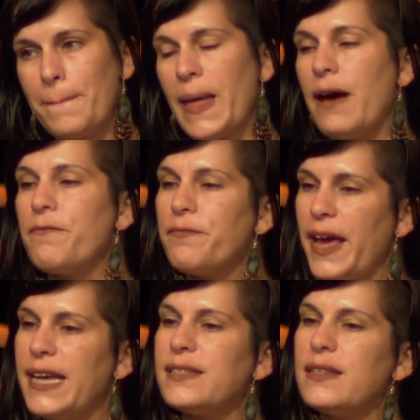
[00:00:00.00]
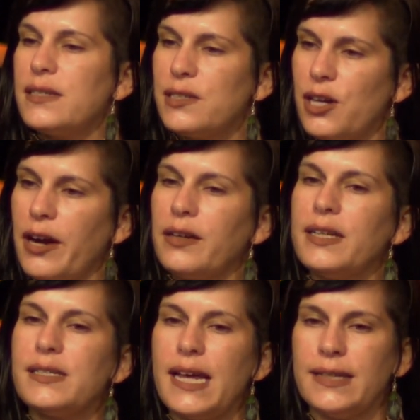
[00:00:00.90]
have faced this
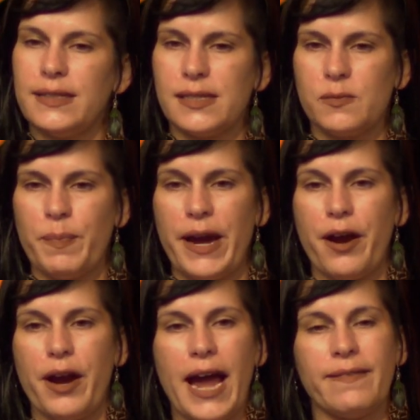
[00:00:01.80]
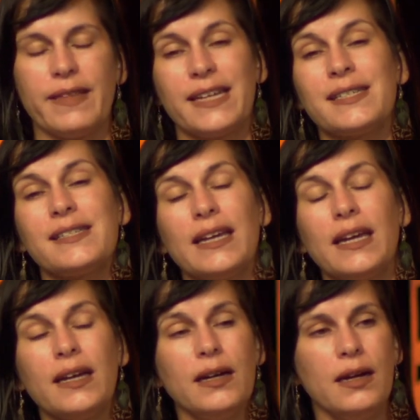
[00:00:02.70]
darkness and despair, and they
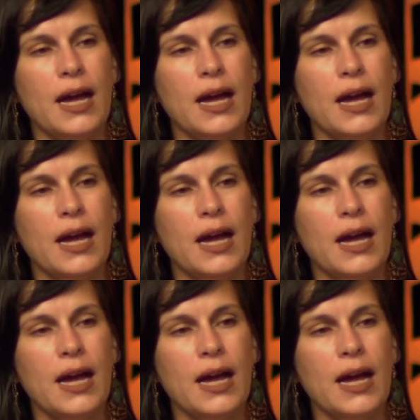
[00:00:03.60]
sing,